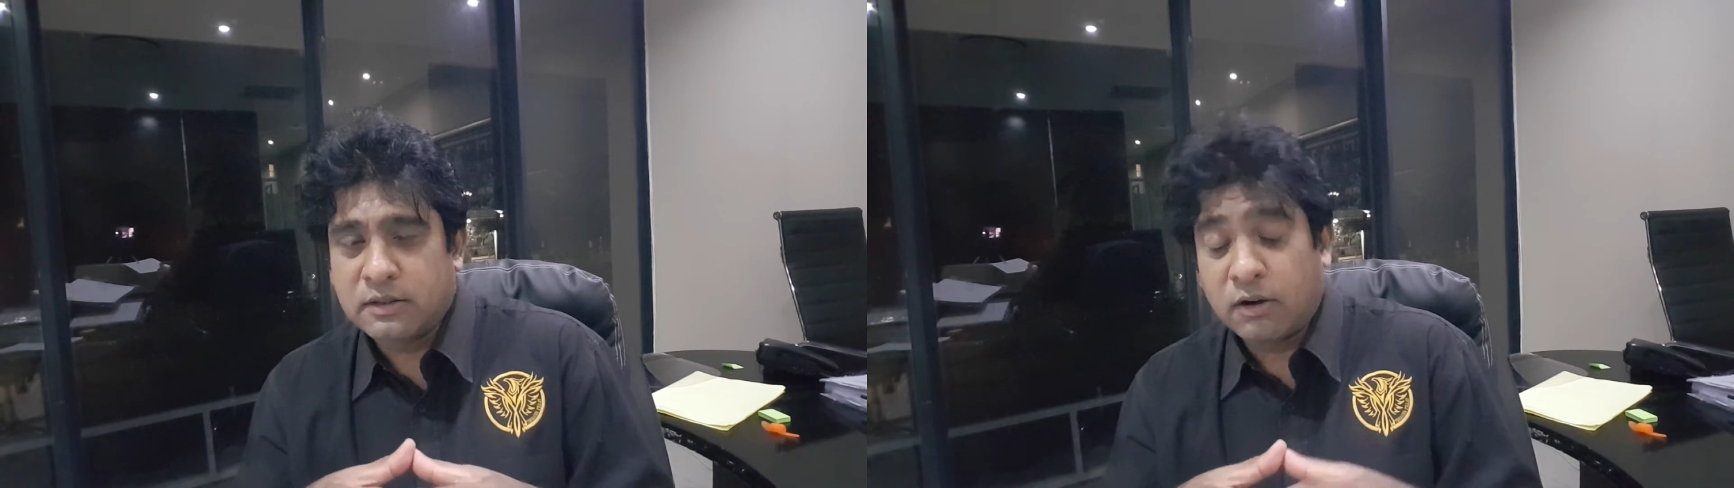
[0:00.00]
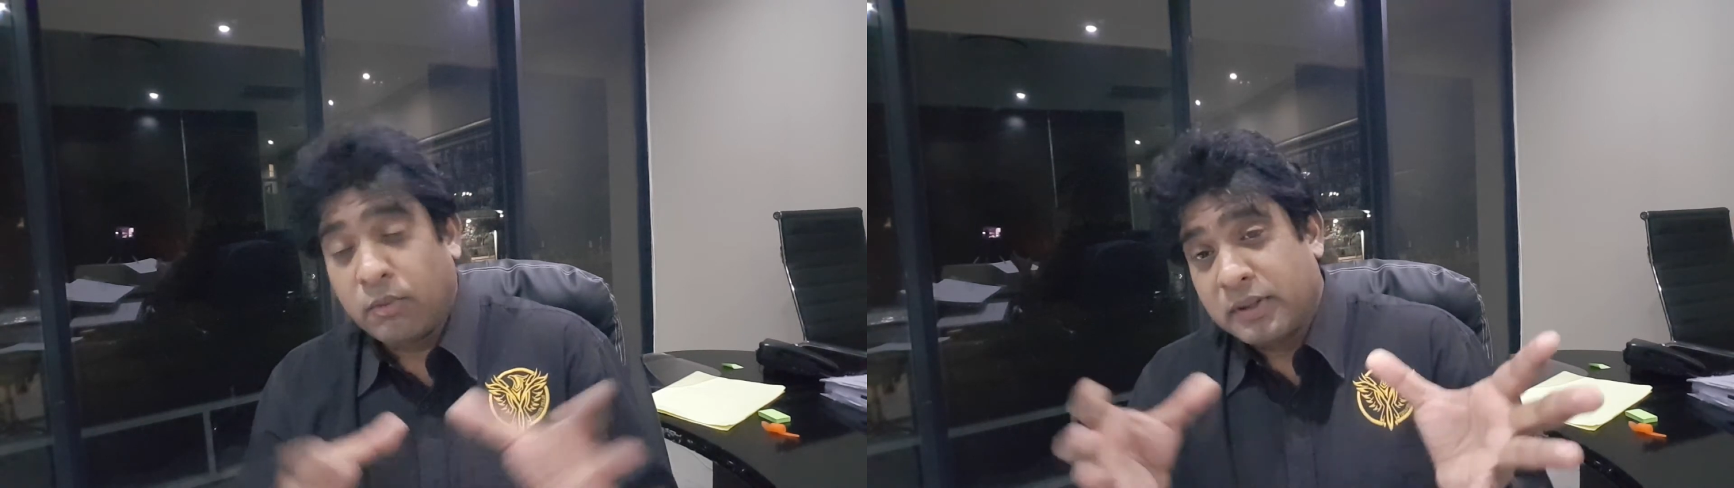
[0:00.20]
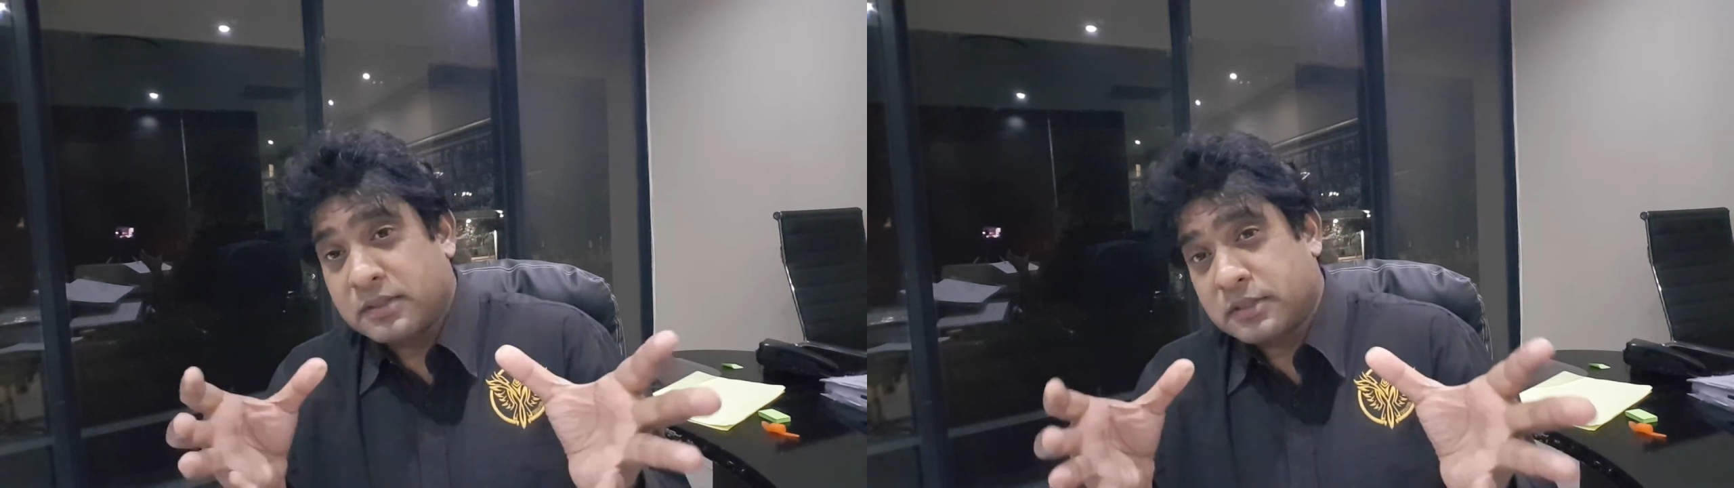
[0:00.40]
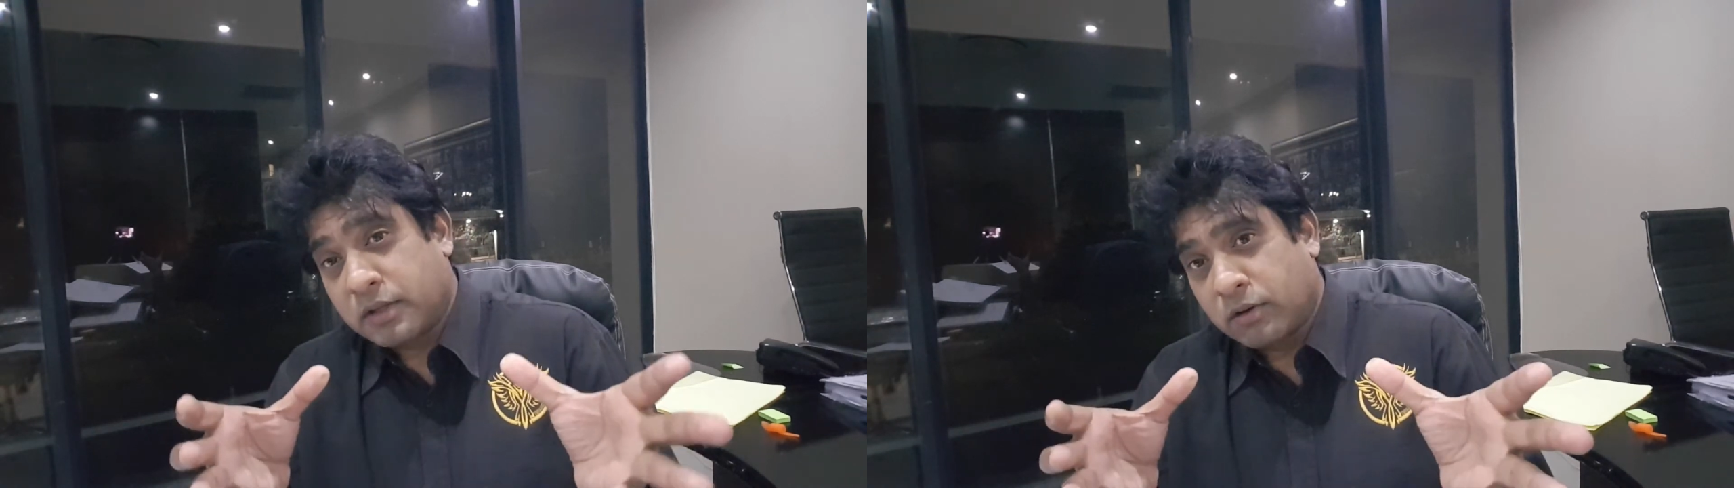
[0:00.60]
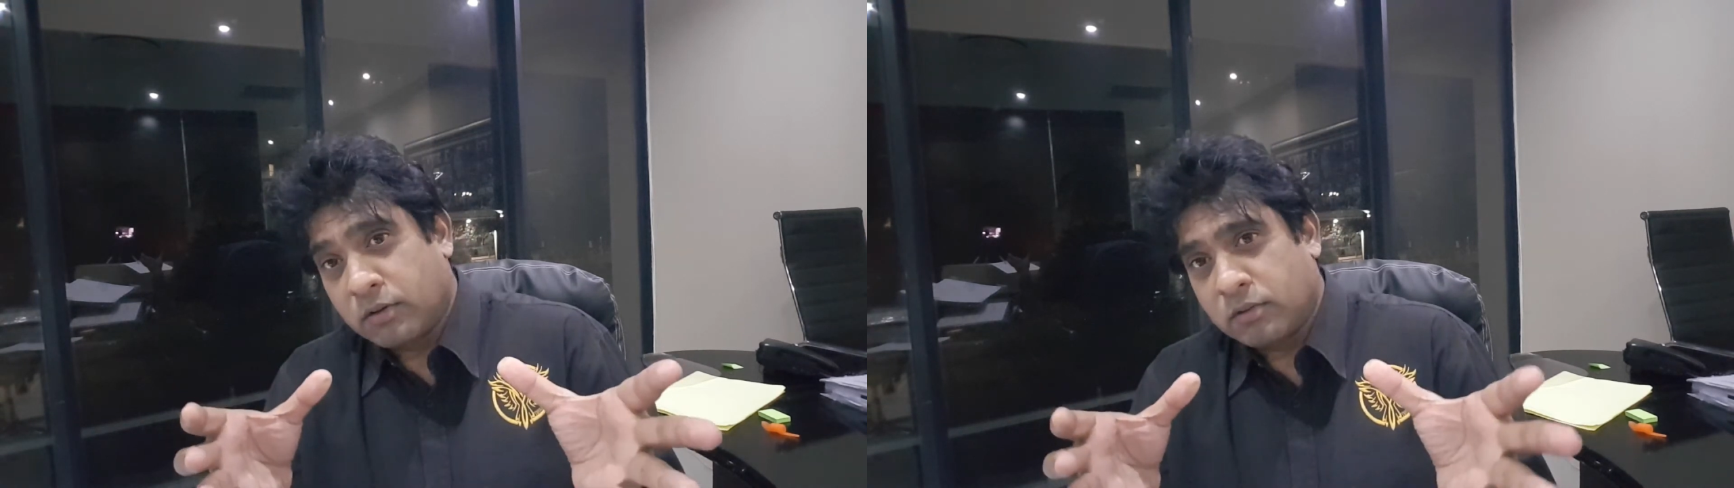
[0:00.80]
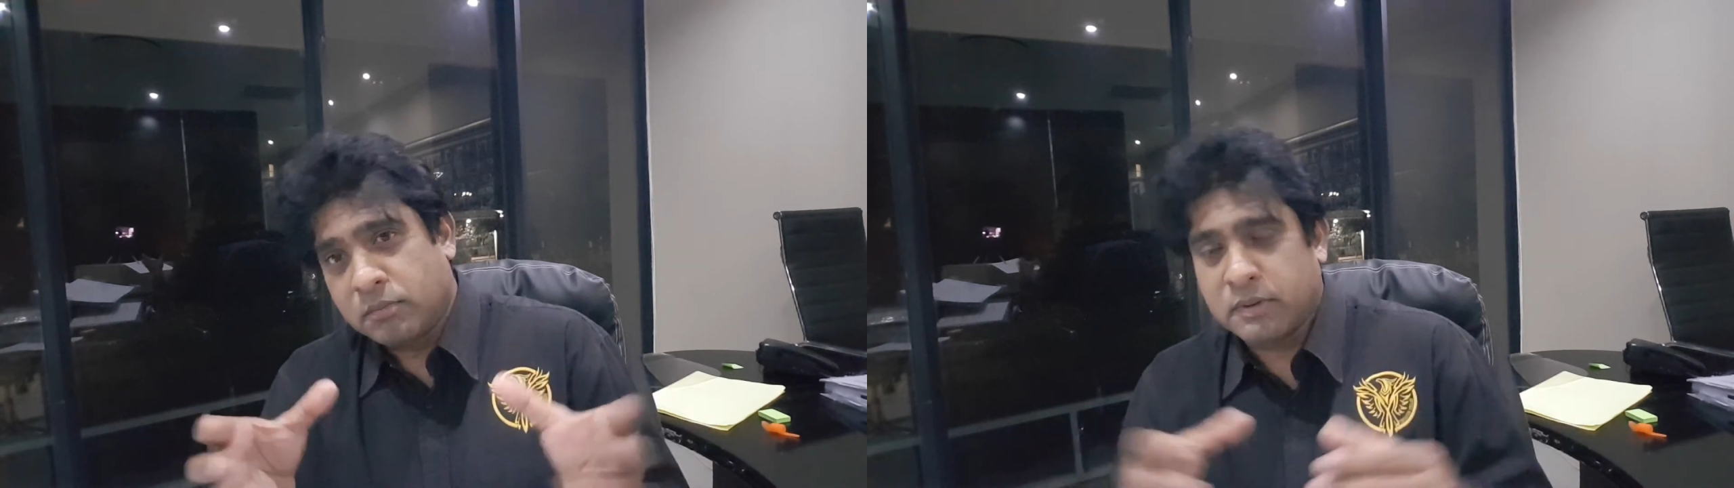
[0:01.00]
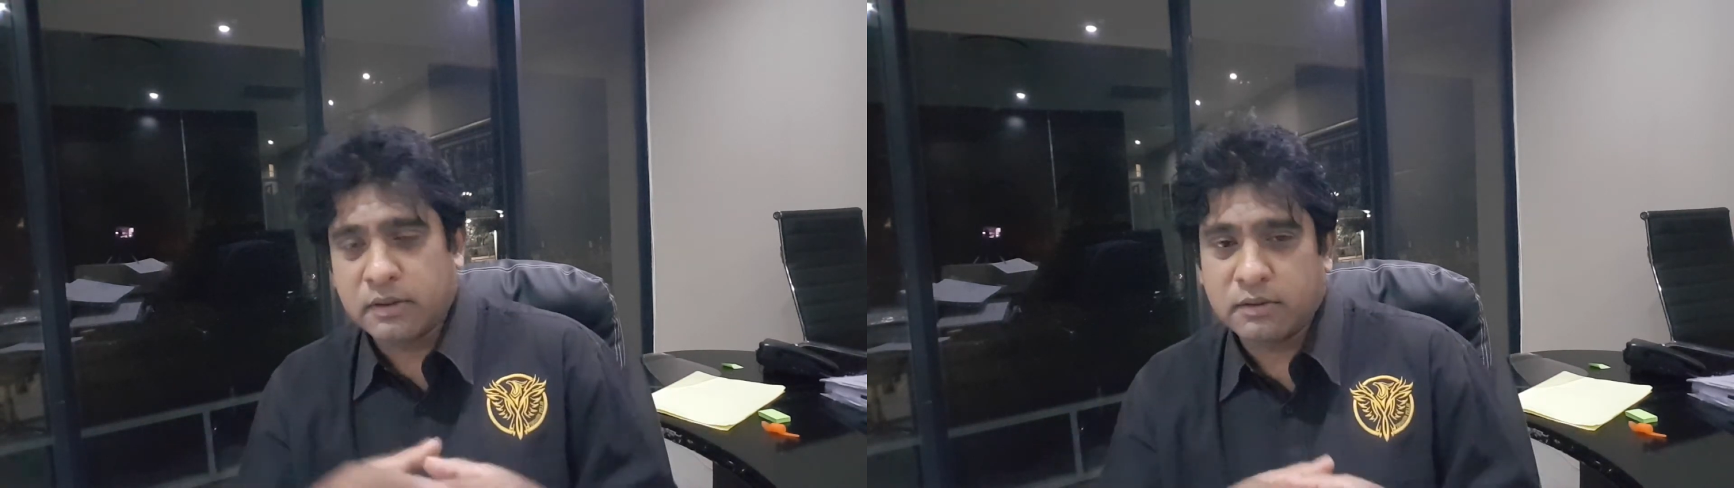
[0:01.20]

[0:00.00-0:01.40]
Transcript: oh well, stay at home,